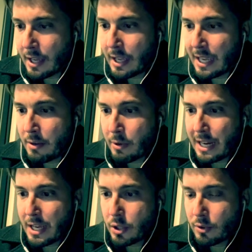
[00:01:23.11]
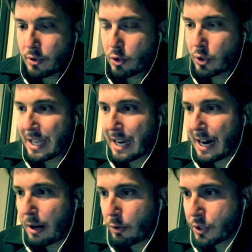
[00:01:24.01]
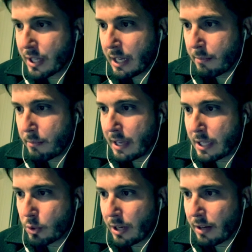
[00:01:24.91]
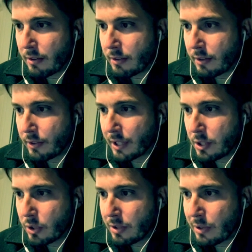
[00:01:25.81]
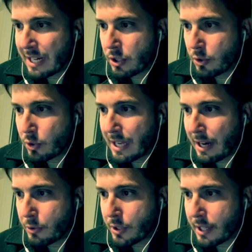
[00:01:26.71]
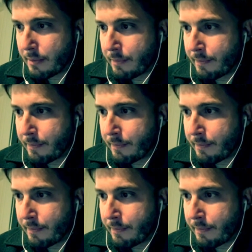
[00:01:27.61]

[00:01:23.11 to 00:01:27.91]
In relation to the outcome as well, okay? So in relation to the outcome,